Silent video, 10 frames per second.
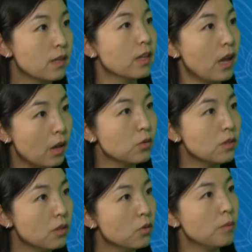And how's
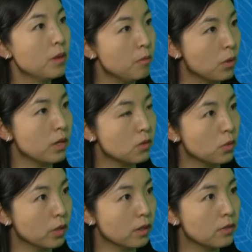the European brands
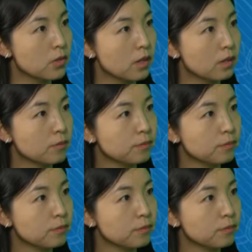doing this year?